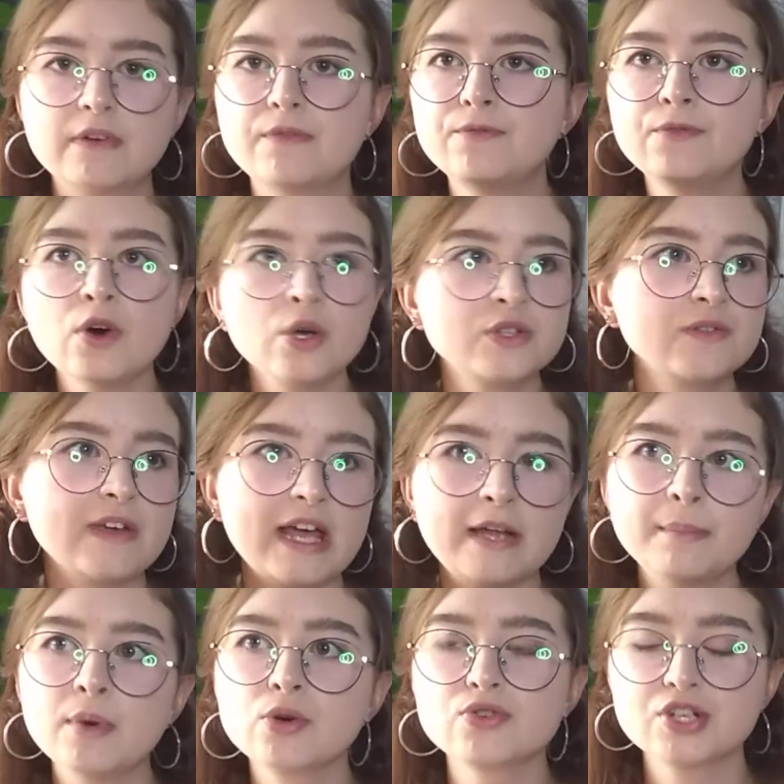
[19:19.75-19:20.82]
The thoughts, the
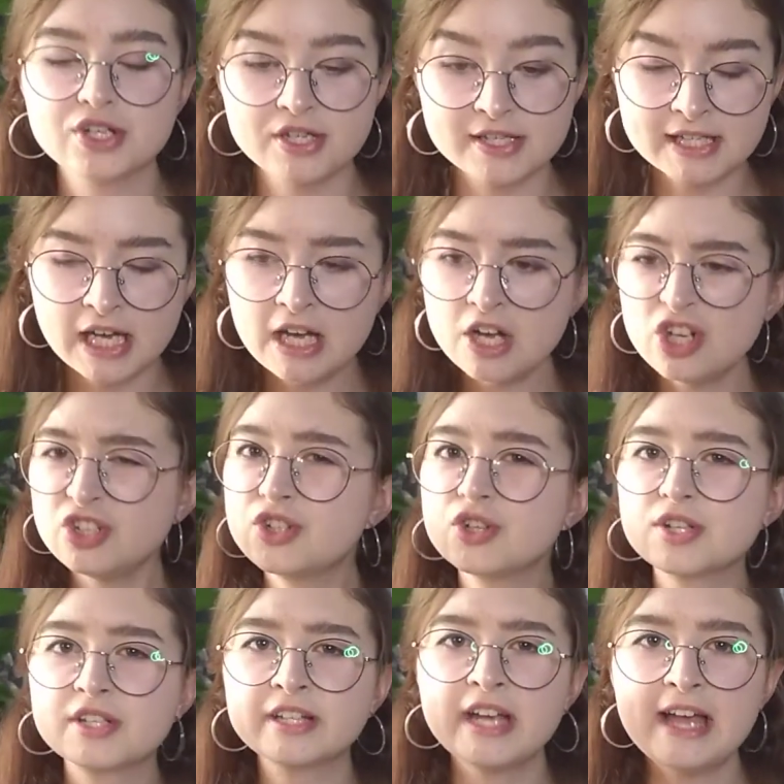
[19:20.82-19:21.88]
emotions,
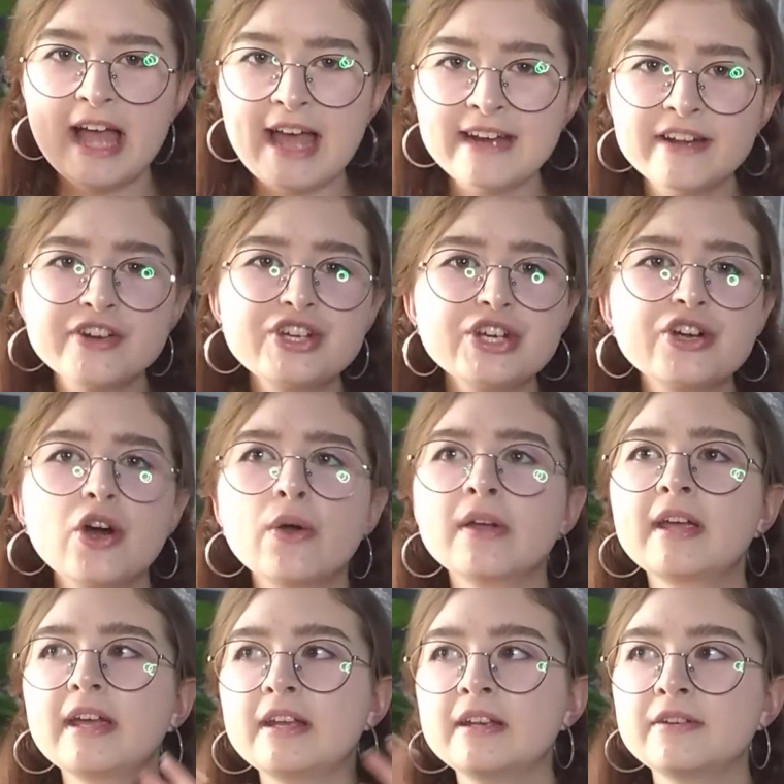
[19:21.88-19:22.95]
just energy
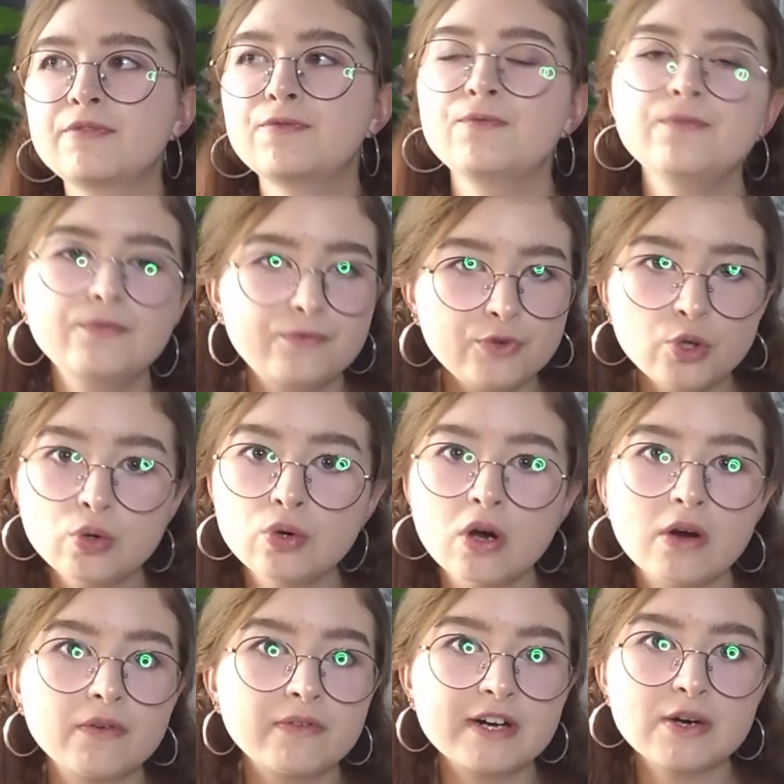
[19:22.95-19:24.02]
going in few
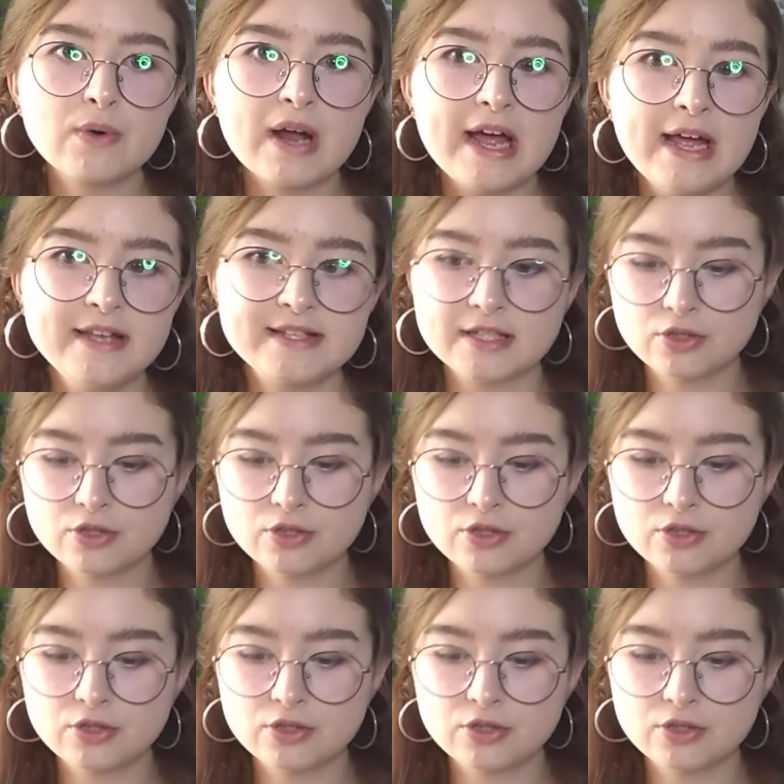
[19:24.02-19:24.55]
other ways,